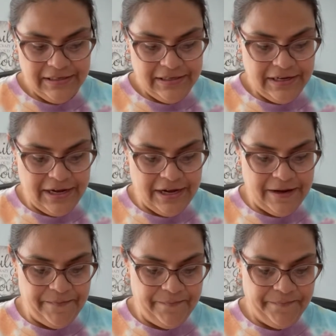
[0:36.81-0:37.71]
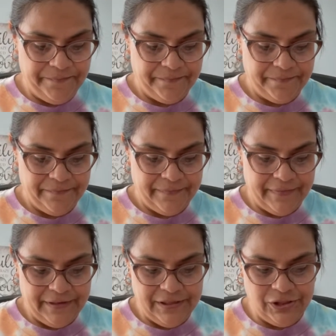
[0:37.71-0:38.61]
So
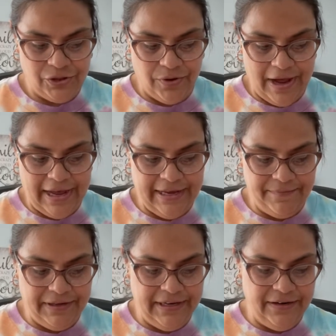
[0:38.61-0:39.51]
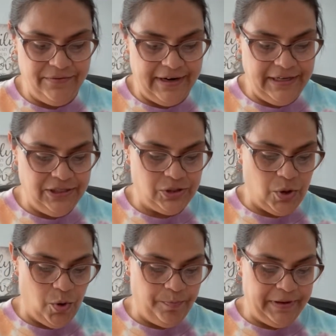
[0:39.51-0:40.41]
I am getting ready to
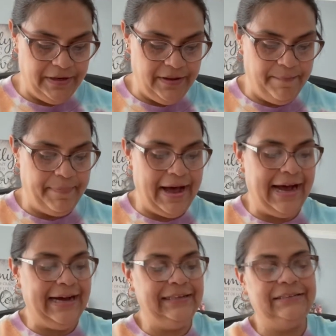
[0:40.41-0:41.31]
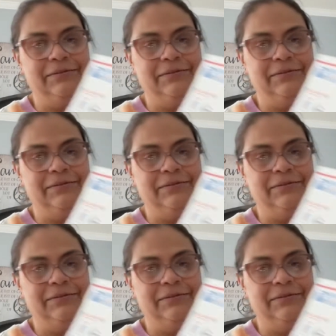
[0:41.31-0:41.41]
open the box.